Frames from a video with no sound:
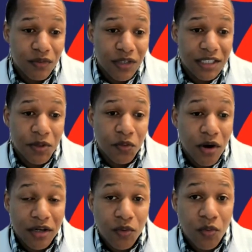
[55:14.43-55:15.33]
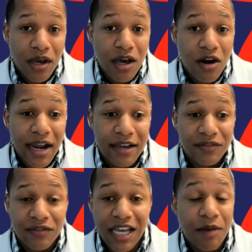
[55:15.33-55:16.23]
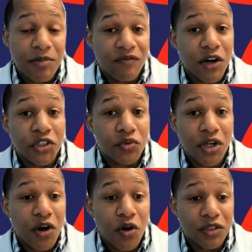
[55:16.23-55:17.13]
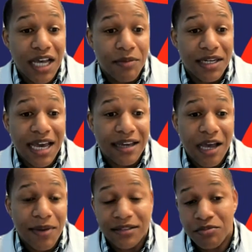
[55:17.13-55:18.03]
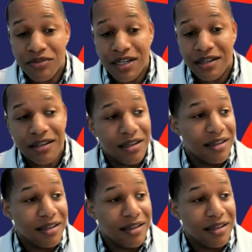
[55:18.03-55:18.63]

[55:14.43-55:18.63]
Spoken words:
it's been working well, or have y'all been virtual the whole time and now y'all about to bring,